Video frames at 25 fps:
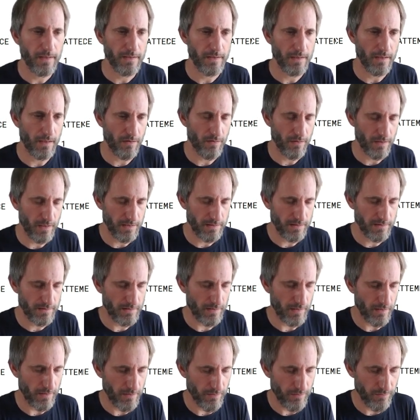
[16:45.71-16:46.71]
Now
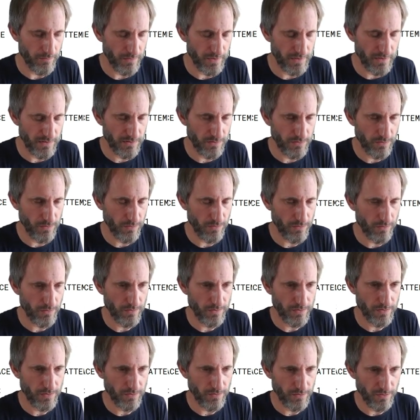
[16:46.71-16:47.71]
let's uh,
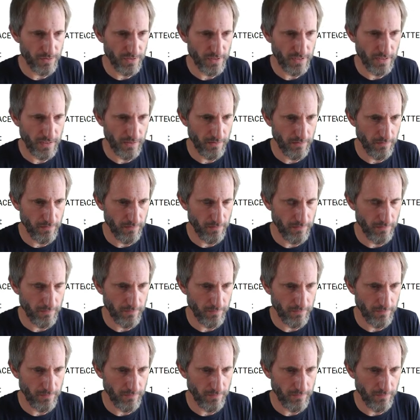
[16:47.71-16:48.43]
restore the container